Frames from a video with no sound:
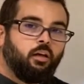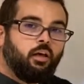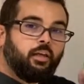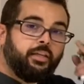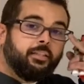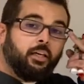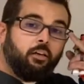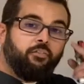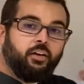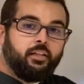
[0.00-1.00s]
And that's how
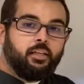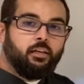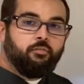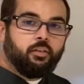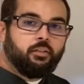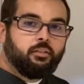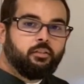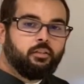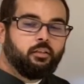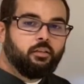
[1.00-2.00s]
you find the
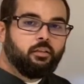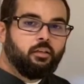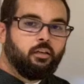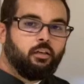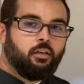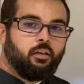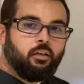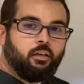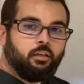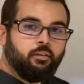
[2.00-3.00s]
inverse
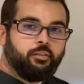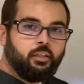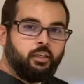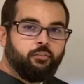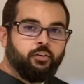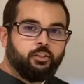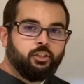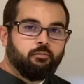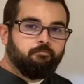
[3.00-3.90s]
of a linear function.